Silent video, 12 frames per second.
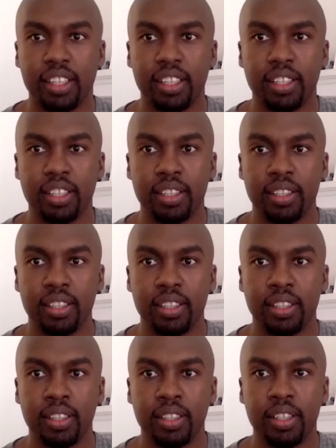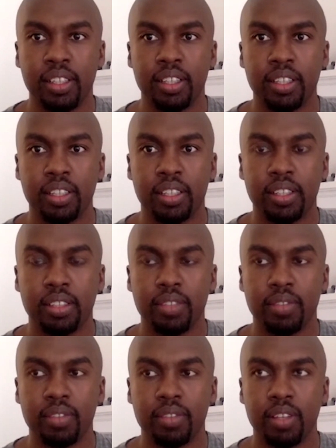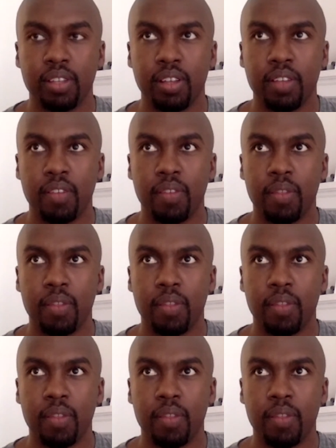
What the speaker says: Nobody speaks.